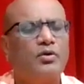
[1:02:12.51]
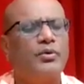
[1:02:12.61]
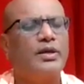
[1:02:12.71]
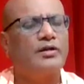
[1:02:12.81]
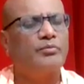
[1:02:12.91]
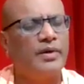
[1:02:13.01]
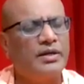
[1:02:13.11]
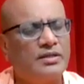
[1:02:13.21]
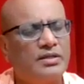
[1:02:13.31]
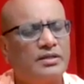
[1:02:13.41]
we can
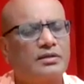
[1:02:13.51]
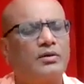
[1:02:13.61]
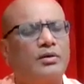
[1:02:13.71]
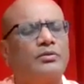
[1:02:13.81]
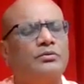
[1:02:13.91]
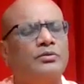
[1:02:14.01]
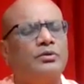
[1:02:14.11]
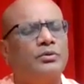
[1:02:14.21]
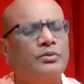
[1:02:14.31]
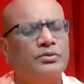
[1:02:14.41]
meditate on
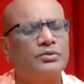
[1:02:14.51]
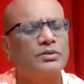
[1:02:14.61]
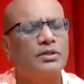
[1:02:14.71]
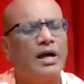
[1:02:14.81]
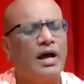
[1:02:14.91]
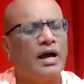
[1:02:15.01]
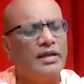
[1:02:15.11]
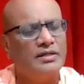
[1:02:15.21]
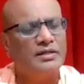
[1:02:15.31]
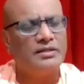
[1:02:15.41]
those
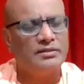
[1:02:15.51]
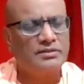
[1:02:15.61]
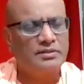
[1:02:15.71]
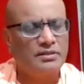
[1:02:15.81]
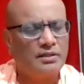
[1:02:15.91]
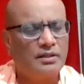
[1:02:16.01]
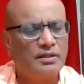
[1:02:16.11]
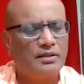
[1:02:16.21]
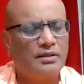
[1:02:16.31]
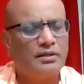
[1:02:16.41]
ideas
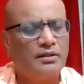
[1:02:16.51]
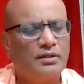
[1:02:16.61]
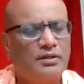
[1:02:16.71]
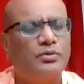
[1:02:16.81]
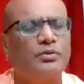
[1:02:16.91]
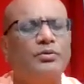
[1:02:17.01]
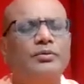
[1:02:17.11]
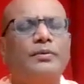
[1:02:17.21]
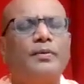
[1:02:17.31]
to